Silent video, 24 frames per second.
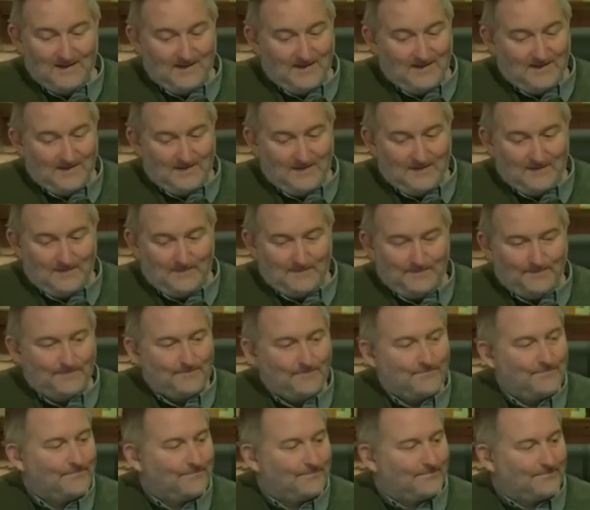
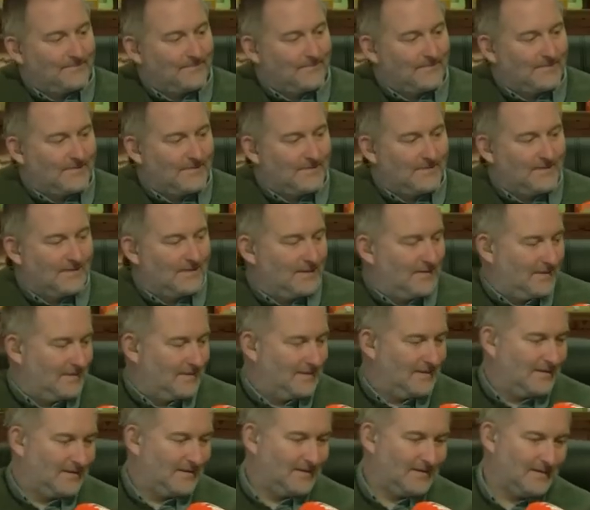
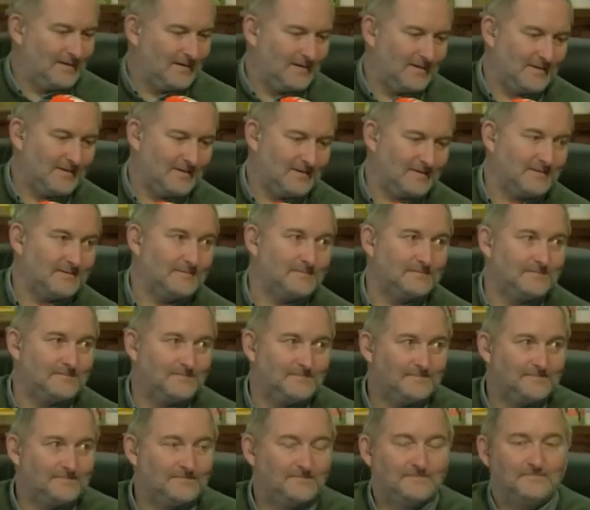
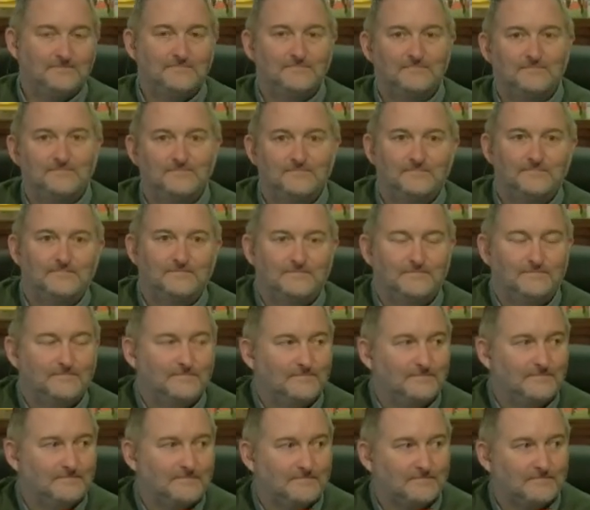
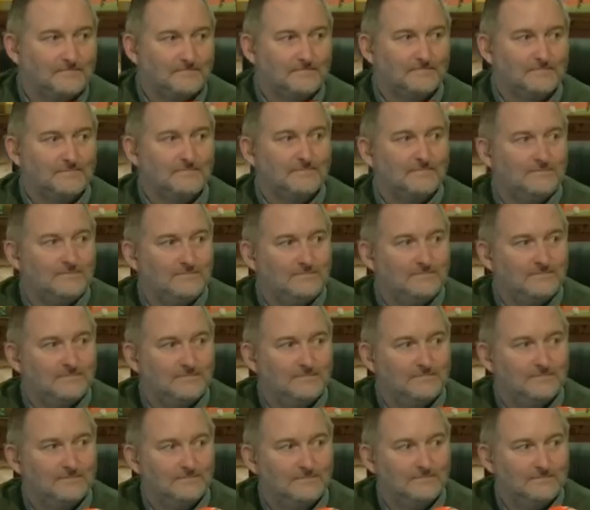
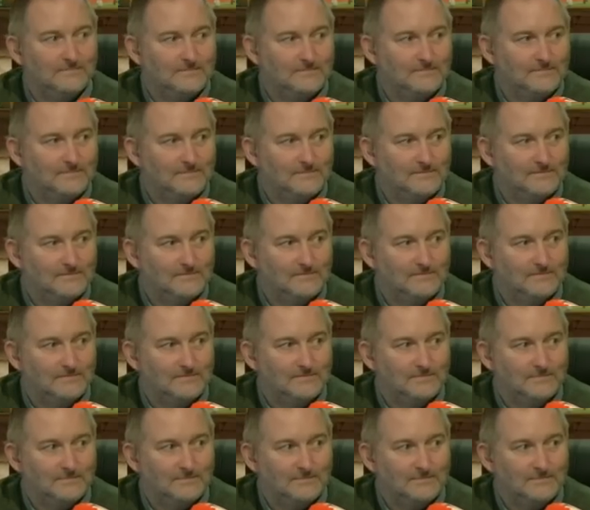
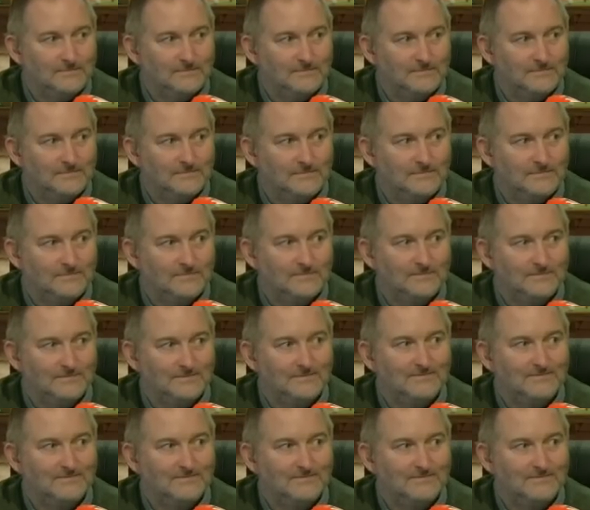[no speech]